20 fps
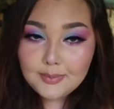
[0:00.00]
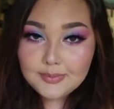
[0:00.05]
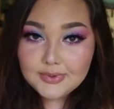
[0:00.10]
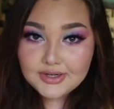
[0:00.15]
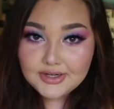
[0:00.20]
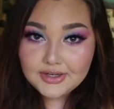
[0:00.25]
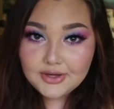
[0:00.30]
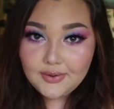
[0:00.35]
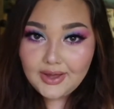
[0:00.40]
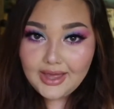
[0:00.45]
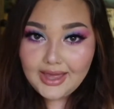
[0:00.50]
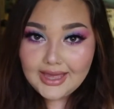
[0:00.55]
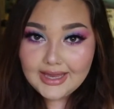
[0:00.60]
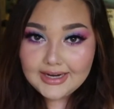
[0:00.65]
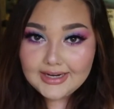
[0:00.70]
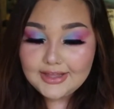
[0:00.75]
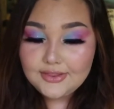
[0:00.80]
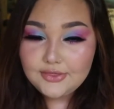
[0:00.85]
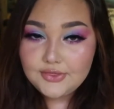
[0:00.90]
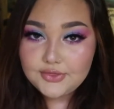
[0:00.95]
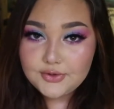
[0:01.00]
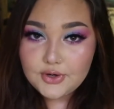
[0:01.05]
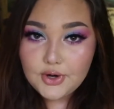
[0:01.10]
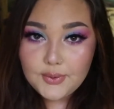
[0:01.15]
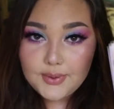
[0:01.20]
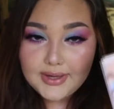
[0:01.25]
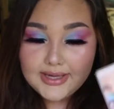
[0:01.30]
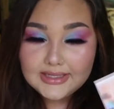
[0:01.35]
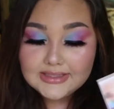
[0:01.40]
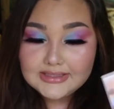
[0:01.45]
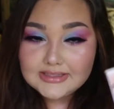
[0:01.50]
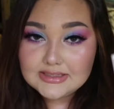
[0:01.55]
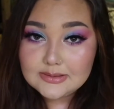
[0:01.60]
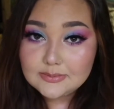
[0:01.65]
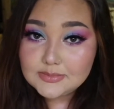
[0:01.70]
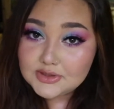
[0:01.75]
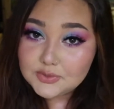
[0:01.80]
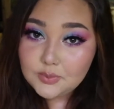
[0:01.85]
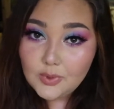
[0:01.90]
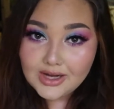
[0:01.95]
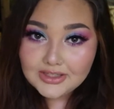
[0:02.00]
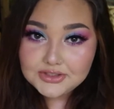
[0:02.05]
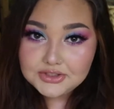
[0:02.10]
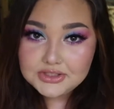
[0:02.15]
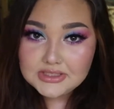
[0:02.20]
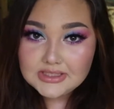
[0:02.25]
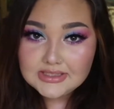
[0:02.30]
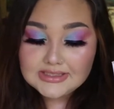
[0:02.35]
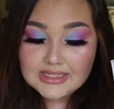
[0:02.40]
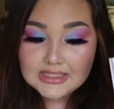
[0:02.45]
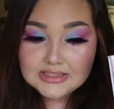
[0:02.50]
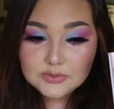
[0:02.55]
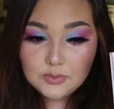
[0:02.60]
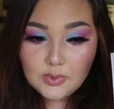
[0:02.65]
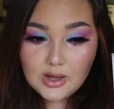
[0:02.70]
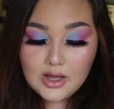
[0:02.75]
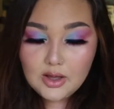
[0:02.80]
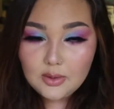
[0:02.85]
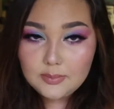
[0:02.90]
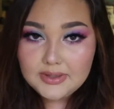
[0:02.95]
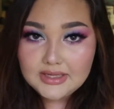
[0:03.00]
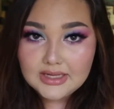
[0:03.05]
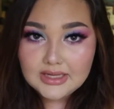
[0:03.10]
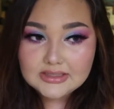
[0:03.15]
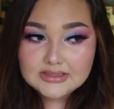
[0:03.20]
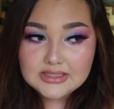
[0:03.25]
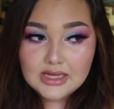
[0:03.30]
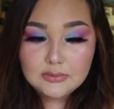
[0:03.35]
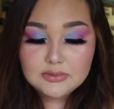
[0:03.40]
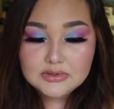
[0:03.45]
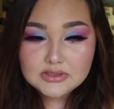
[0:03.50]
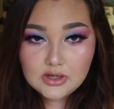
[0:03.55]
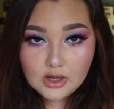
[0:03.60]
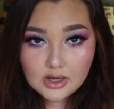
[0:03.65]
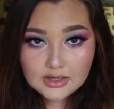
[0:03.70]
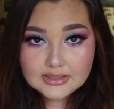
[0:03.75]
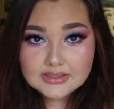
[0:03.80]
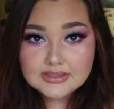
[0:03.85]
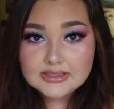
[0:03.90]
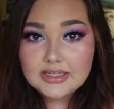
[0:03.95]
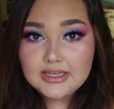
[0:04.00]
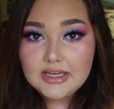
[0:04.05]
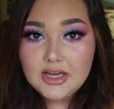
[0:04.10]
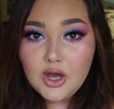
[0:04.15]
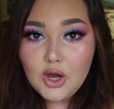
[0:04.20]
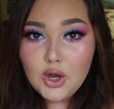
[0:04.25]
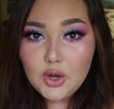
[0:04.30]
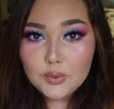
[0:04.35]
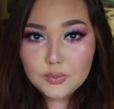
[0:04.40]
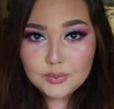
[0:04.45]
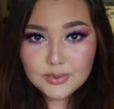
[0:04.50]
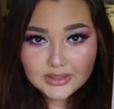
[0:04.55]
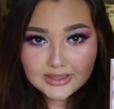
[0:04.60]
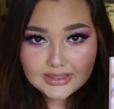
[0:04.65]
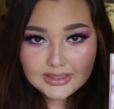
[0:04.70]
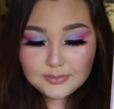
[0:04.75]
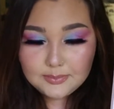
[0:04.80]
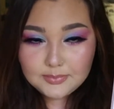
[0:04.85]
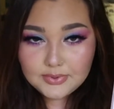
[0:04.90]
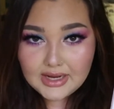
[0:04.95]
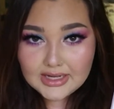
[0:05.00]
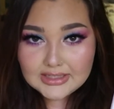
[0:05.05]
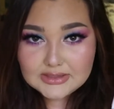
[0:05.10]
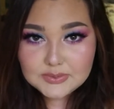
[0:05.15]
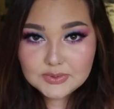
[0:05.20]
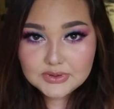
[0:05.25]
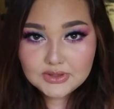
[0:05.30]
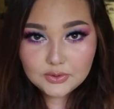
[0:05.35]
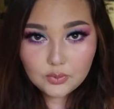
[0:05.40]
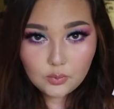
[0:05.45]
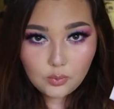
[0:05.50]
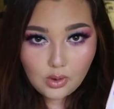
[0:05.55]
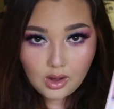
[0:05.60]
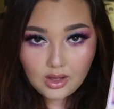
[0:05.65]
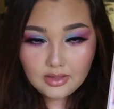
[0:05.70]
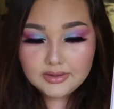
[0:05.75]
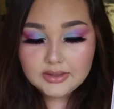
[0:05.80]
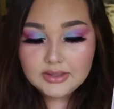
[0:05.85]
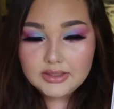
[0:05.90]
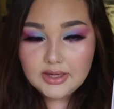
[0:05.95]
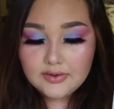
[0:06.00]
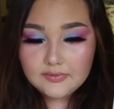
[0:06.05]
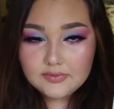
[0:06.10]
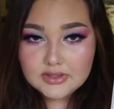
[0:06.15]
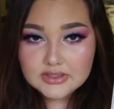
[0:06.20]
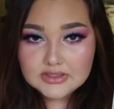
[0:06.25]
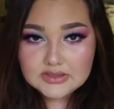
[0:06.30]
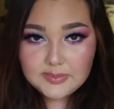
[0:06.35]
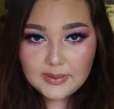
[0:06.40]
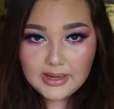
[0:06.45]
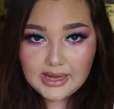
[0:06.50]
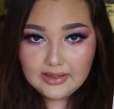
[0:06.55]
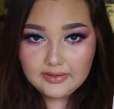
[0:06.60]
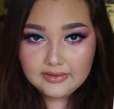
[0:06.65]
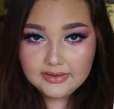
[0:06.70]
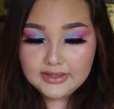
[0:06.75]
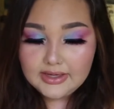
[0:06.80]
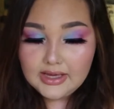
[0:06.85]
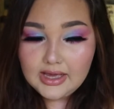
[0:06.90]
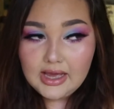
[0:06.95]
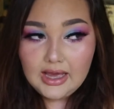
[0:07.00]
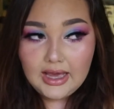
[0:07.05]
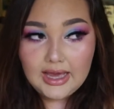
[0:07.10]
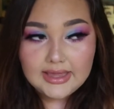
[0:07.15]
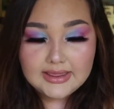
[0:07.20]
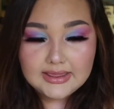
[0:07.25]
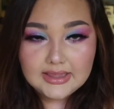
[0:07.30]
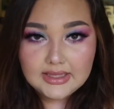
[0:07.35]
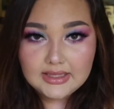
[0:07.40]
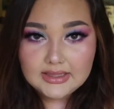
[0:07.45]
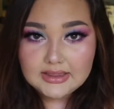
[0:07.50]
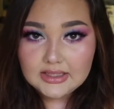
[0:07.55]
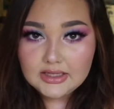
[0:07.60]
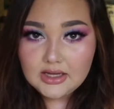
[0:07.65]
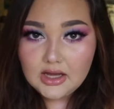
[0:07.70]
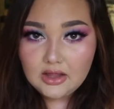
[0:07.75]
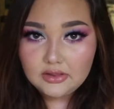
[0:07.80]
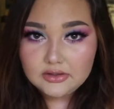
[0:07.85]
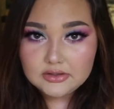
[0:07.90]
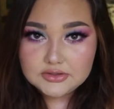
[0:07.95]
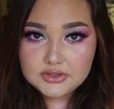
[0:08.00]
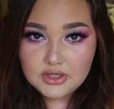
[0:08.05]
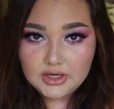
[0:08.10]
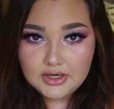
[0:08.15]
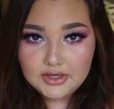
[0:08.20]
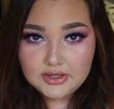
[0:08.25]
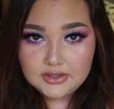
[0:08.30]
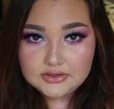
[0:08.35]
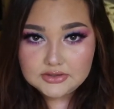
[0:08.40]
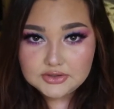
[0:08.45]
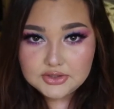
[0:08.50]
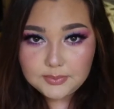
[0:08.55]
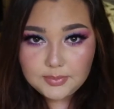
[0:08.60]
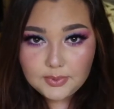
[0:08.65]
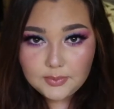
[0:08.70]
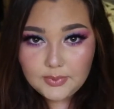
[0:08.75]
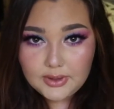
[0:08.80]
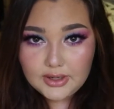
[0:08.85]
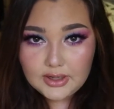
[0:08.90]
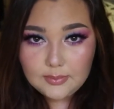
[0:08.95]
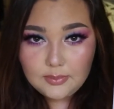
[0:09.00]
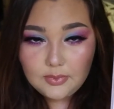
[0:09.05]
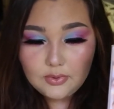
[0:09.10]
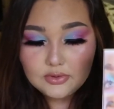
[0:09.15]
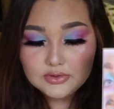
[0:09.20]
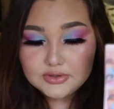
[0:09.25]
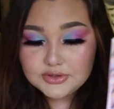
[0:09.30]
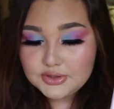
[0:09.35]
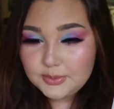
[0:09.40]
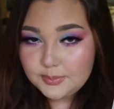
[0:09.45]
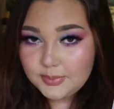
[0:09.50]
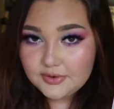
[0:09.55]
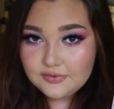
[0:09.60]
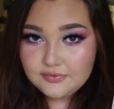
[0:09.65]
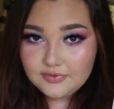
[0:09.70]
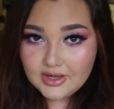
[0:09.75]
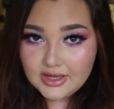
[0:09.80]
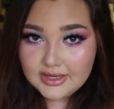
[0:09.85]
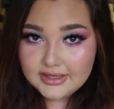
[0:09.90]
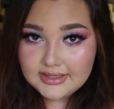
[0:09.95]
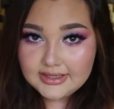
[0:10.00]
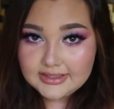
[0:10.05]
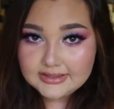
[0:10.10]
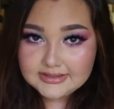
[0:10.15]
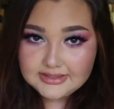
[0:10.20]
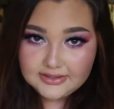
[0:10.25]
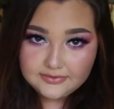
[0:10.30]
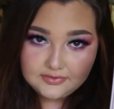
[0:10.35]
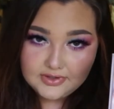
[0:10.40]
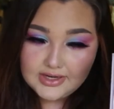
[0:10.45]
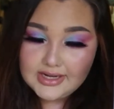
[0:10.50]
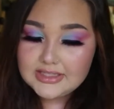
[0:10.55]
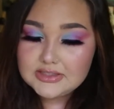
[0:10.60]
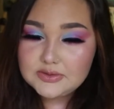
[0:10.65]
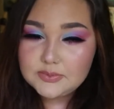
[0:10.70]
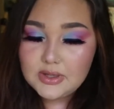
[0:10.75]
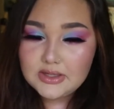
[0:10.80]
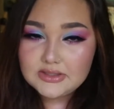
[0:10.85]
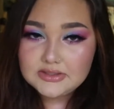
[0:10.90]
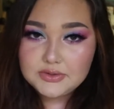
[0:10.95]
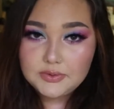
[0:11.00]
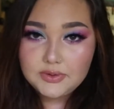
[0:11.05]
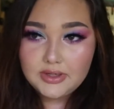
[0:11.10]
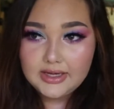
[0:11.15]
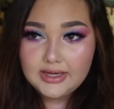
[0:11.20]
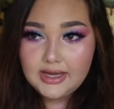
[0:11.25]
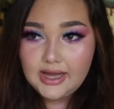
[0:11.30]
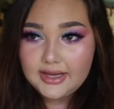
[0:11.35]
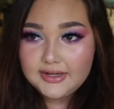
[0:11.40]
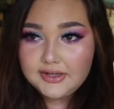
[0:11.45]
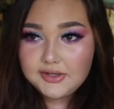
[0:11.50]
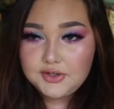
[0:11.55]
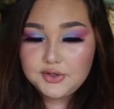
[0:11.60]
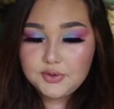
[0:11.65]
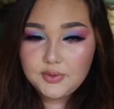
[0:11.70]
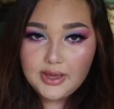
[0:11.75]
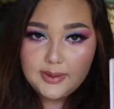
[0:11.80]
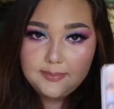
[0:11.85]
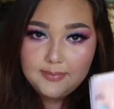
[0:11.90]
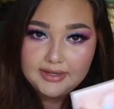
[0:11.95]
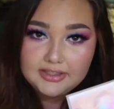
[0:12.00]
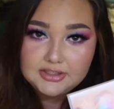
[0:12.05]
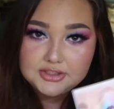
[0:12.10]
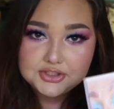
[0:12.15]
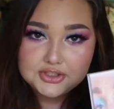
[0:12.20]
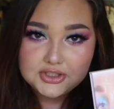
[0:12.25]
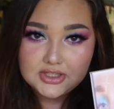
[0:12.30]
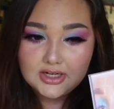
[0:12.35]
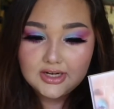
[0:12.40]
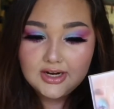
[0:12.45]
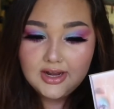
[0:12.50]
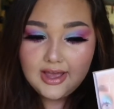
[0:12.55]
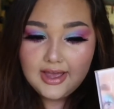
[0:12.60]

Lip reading: gonna go ahead and throw in some swatches as well because I was honestly really impressed with the quality of this palette. I think the colors are super wearable, super fun, and different as well. So you can kind of do a mixture.